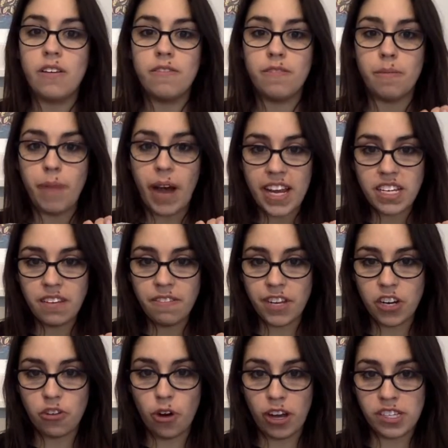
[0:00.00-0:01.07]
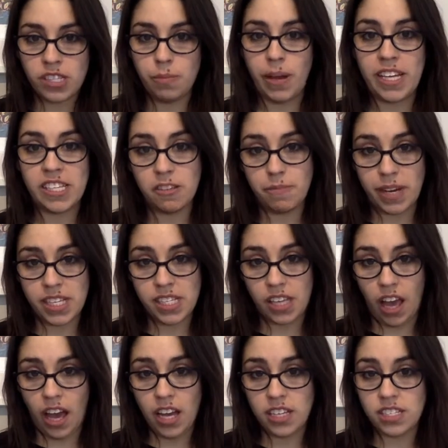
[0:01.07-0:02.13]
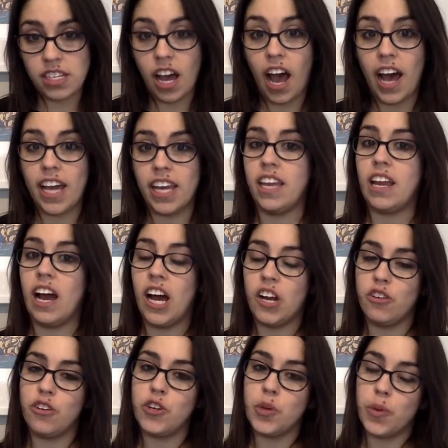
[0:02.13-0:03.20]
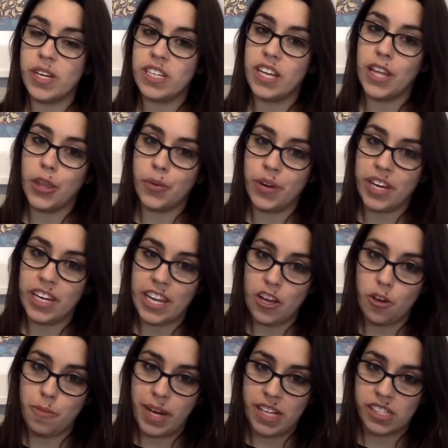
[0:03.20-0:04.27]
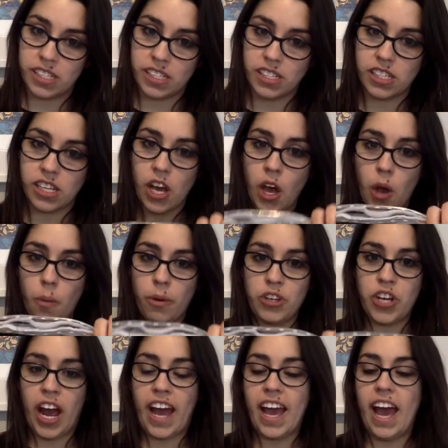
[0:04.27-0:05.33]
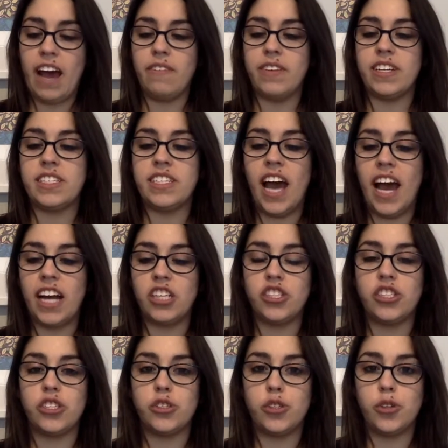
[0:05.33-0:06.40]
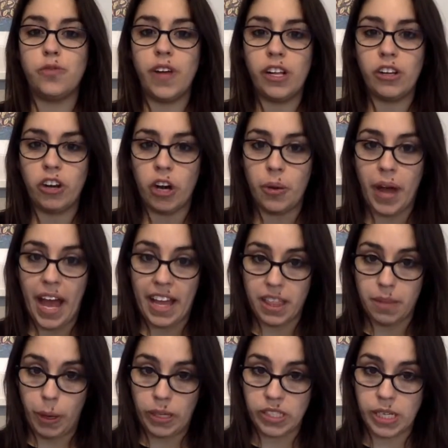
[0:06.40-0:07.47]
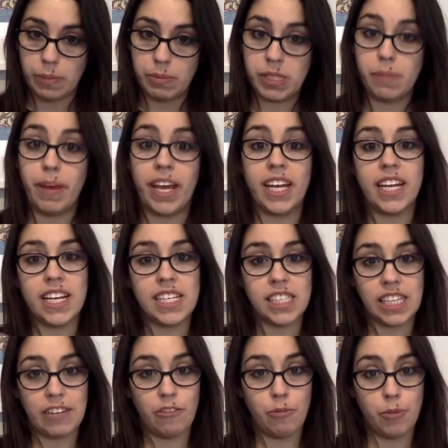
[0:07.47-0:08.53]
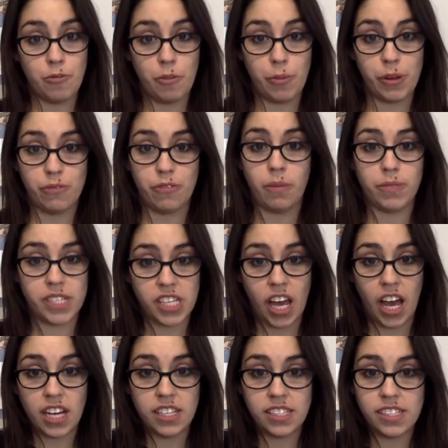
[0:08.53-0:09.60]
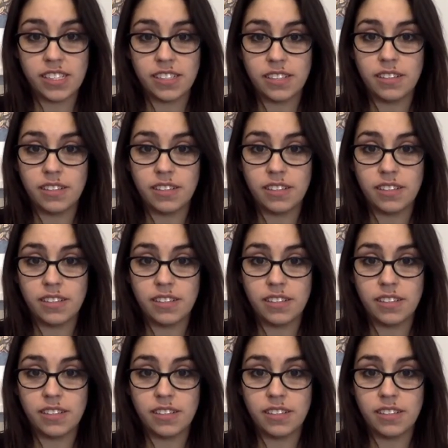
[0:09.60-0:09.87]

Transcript: For mine to fit across the base of my skirt, I need 123 Neopixels, which I have attached to Velcro at the bottom to make it easily removable from the skirt.